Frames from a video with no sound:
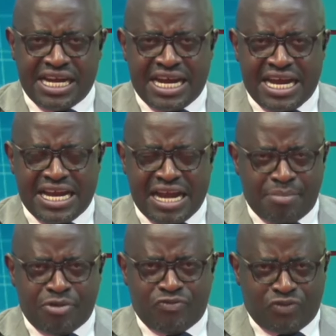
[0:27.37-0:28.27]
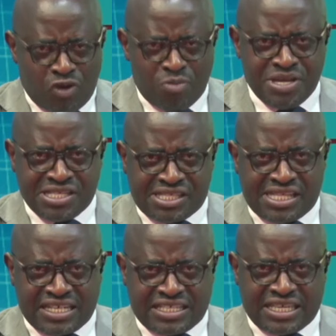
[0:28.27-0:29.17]
a number of comments
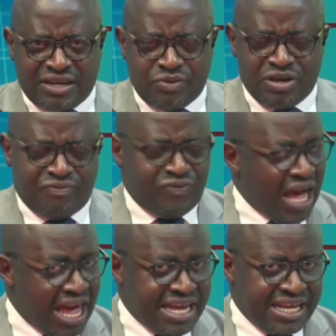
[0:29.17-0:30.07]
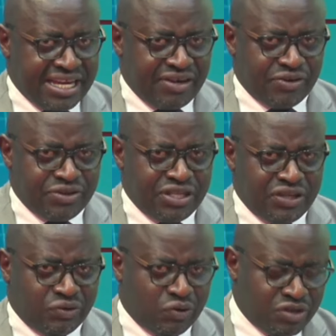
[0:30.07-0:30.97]
that were flying
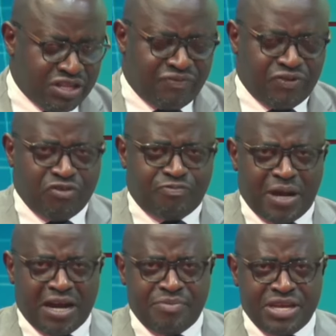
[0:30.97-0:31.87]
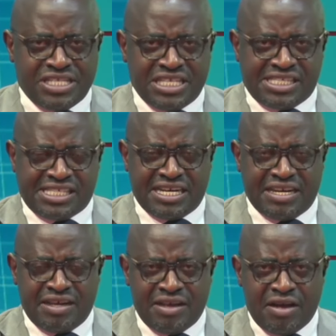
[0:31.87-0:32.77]
on the floor of Parliament
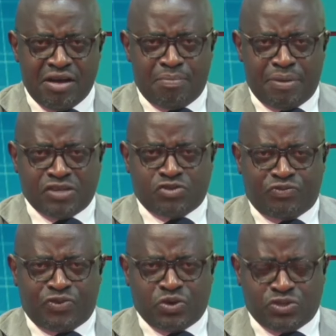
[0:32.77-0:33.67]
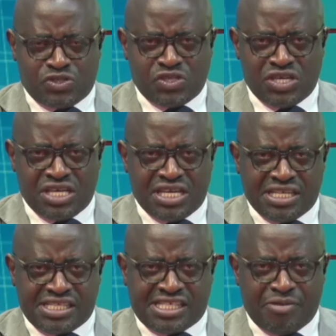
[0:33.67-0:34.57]
yesterday, plus, of course,
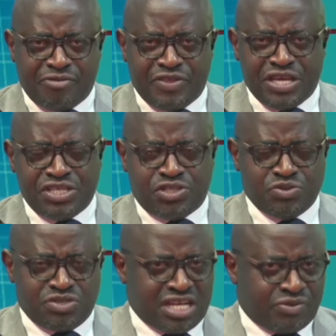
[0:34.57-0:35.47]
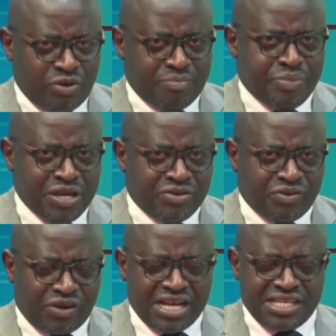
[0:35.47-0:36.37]
some of the issues that were being
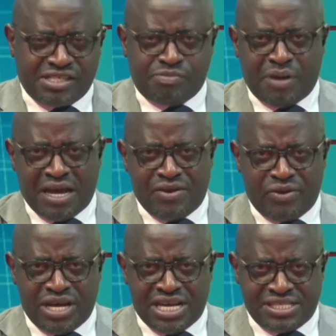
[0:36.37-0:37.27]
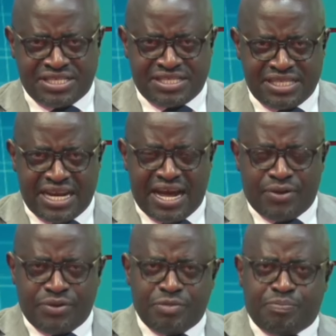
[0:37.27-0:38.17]
raised by lawyers.
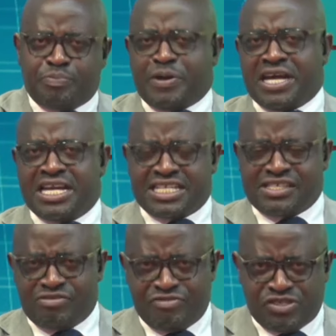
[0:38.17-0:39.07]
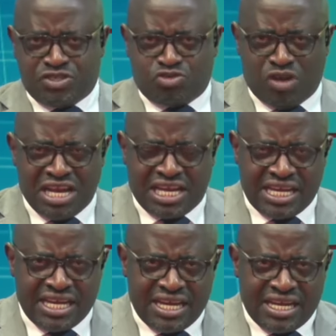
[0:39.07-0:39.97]
Now, the propagators of this strike,
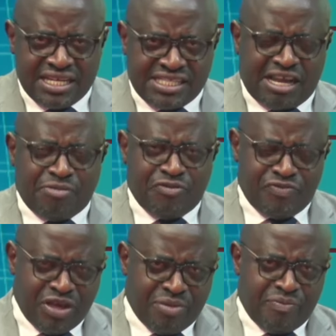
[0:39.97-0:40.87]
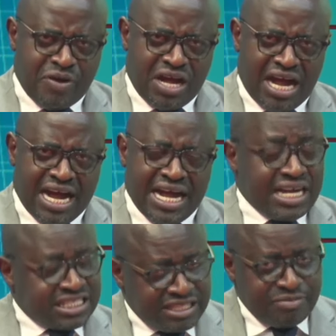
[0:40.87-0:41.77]
some of them are
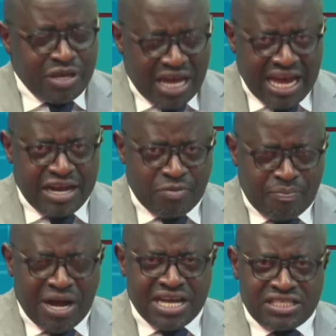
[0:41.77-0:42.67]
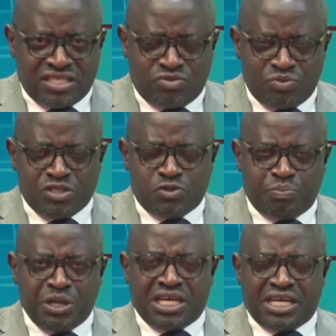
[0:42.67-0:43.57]
actually behind bars as we
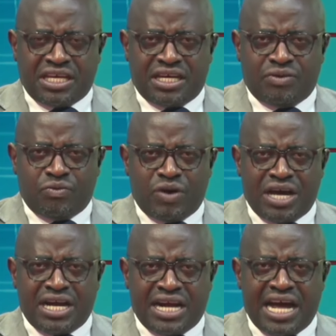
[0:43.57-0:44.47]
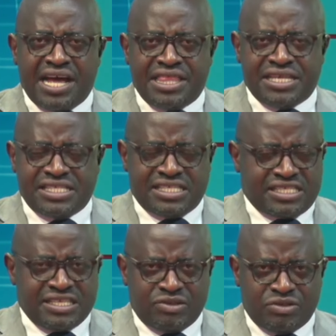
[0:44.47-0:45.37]
speak, while others are
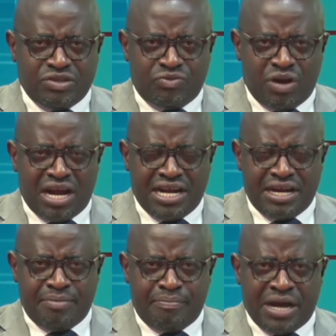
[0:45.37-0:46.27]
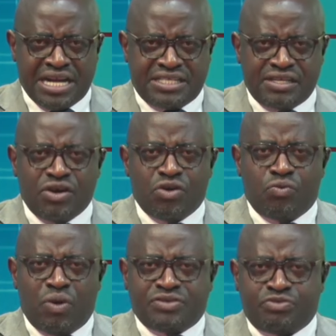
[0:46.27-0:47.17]
still on the run. But
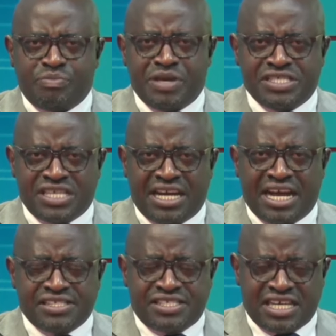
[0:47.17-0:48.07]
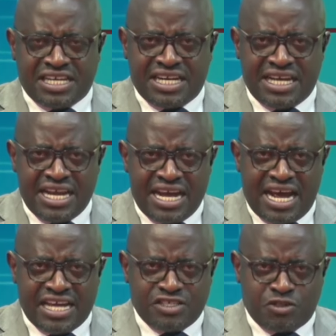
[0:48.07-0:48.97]
what remains unanswered
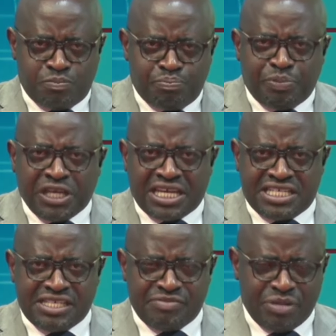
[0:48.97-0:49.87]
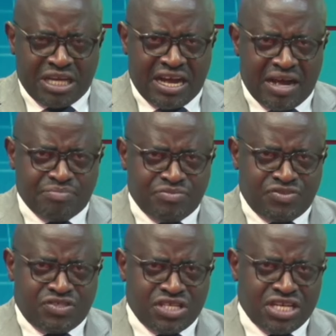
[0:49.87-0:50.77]
as picketing
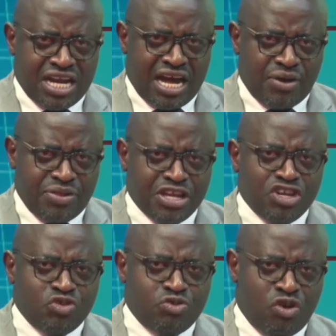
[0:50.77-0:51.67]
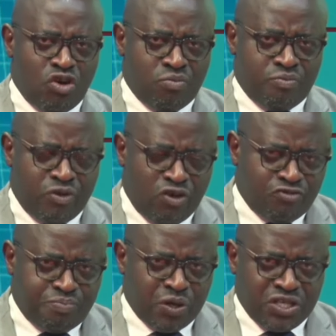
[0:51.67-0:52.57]
becomes now the new norm
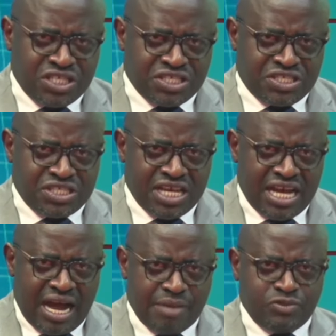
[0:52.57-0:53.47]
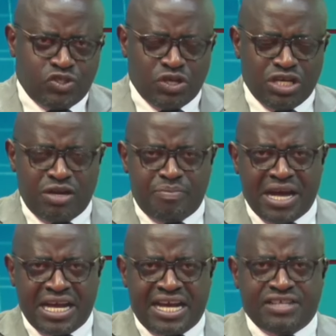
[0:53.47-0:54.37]
of politics? I'm joined
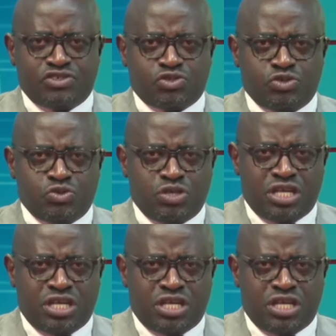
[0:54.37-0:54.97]
by Councillor Jude